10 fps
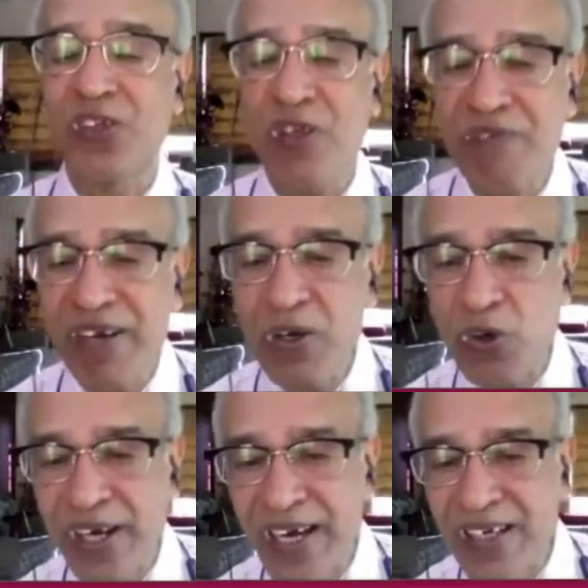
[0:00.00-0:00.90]
So if we
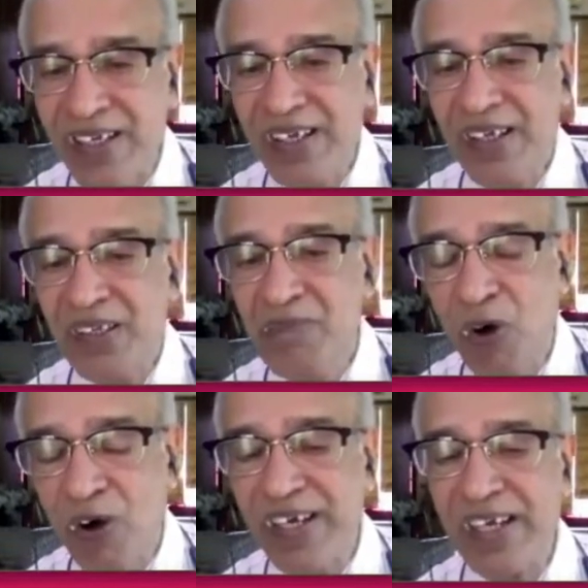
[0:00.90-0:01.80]
look at
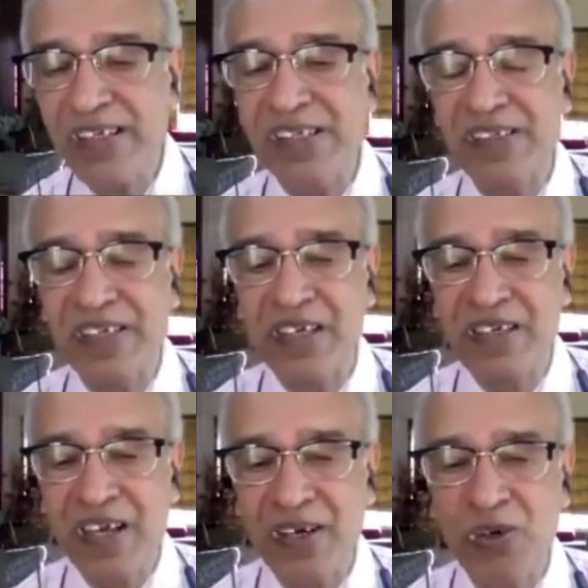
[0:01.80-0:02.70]
smoking
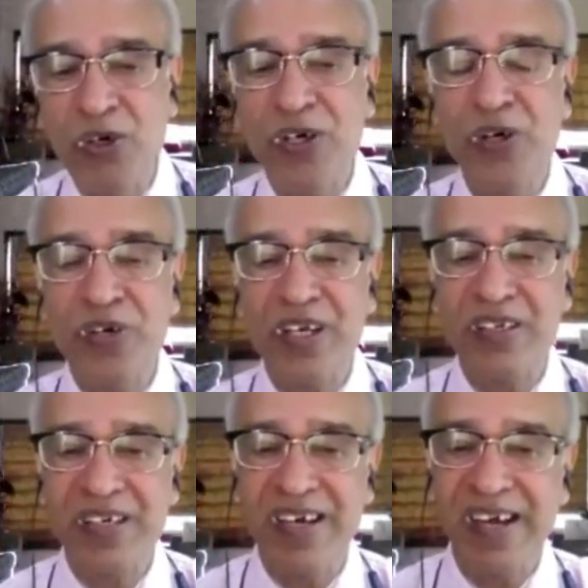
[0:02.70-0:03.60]
cessation, good
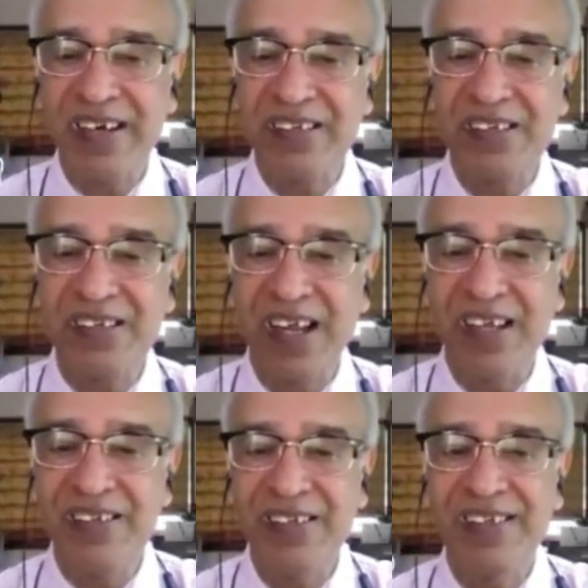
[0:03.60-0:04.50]
nutrition and
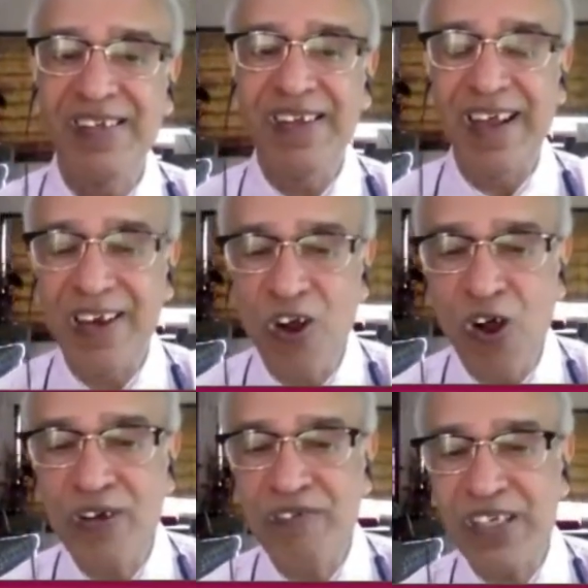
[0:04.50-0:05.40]
exercise,
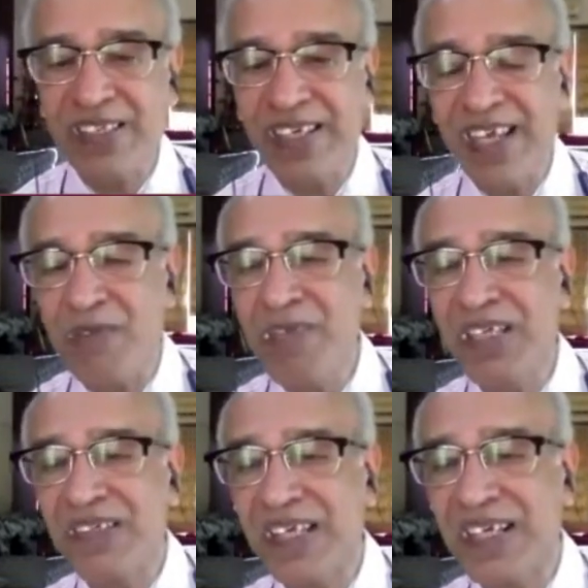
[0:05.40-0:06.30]
along with
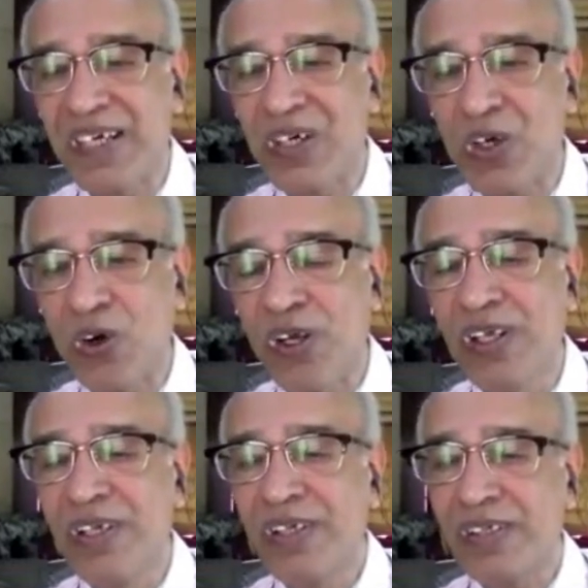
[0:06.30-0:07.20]
ABC
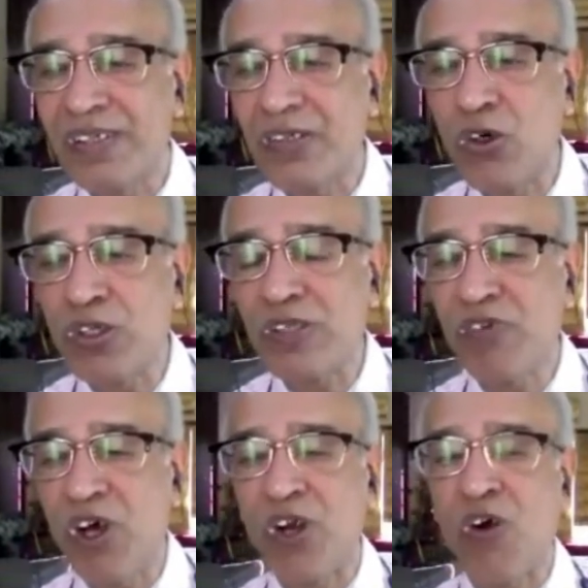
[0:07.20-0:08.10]
control, goes
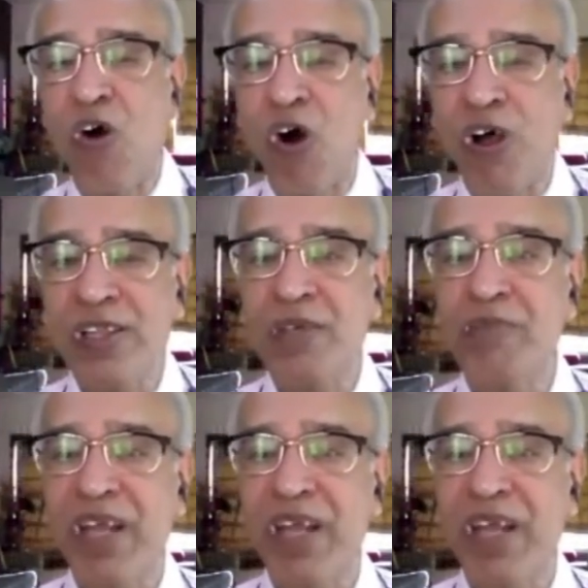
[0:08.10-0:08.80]
for all the